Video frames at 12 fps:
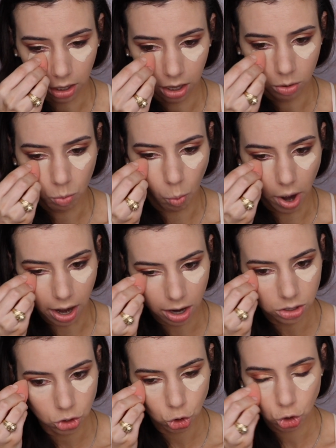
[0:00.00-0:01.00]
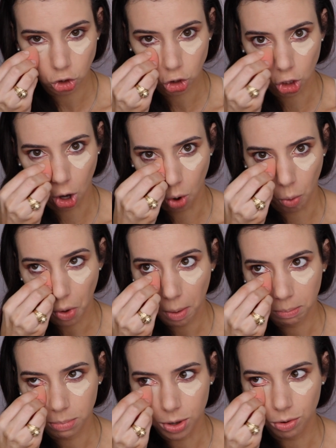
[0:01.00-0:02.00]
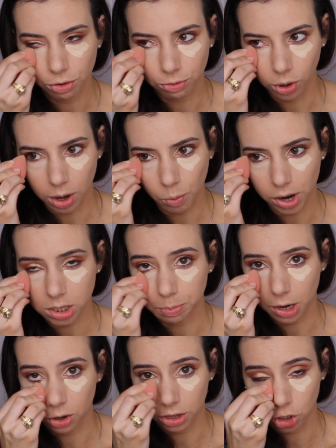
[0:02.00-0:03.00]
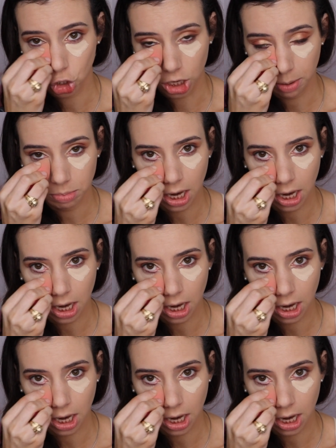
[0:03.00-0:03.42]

it wears so beautiful. It wears better than Shape